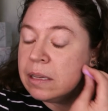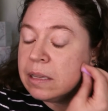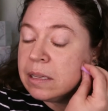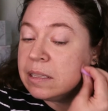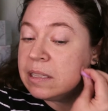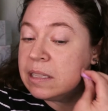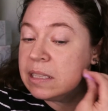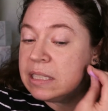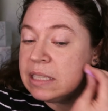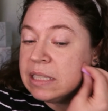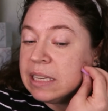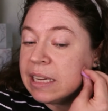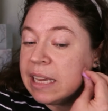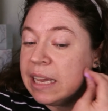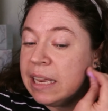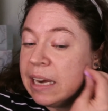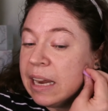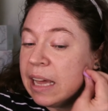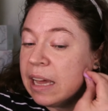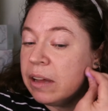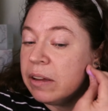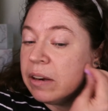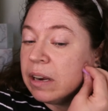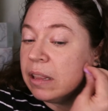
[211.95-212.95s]
sticking
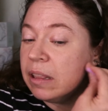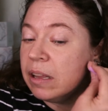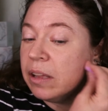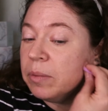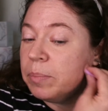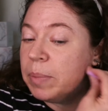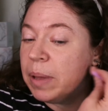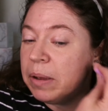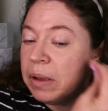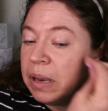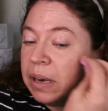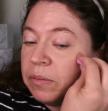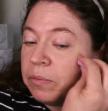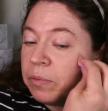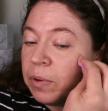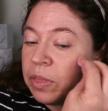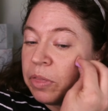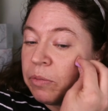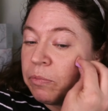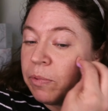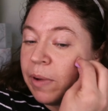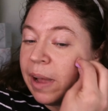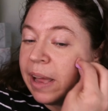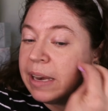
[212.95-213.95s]
out a little bit
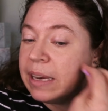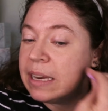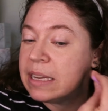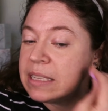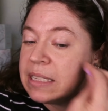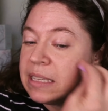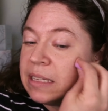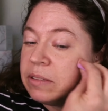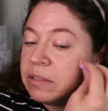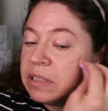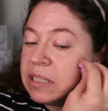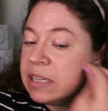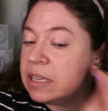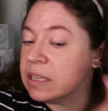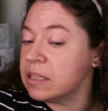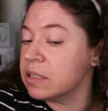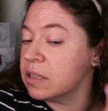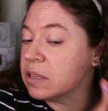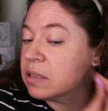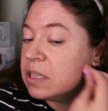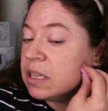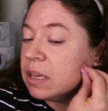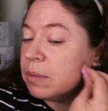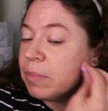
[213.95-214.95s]
with redness, little
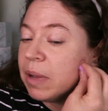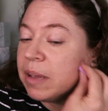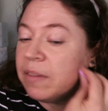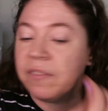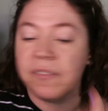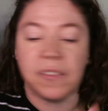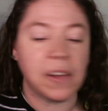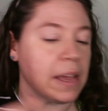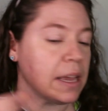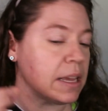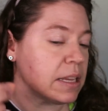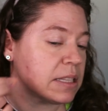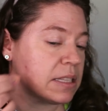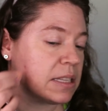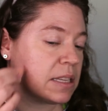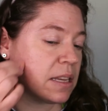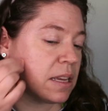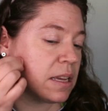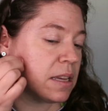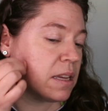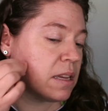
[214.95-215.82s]
ditzels on my face.